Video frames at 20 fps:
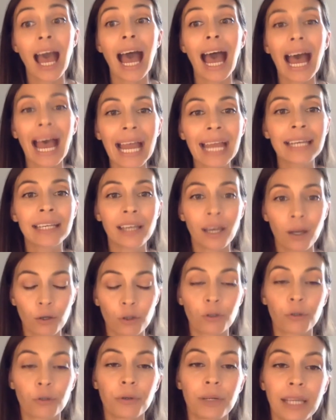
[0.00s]
I now
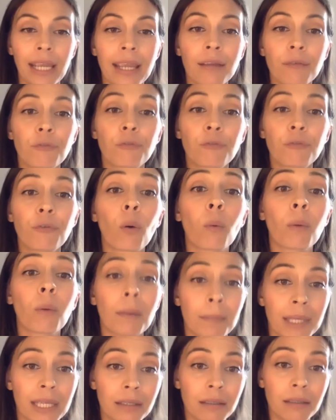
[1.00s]
create for
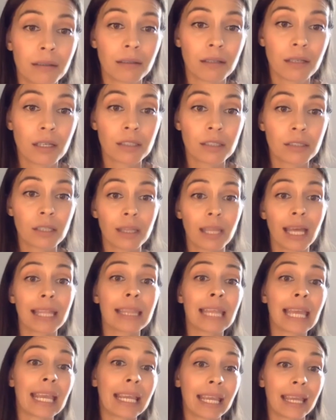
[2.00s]
women so that
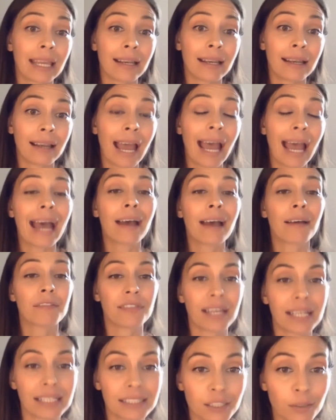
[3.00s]
they can have
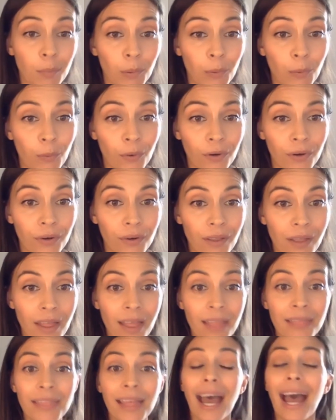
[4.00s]
that support
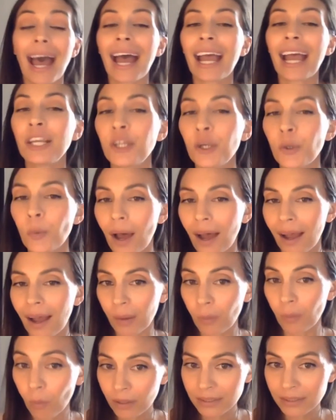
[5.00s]
that I knew I
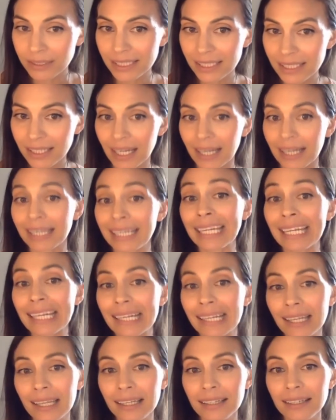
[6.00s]
wanted and
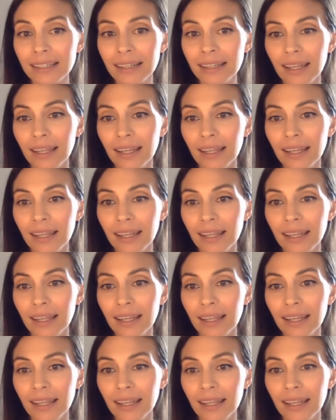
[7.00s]
needed.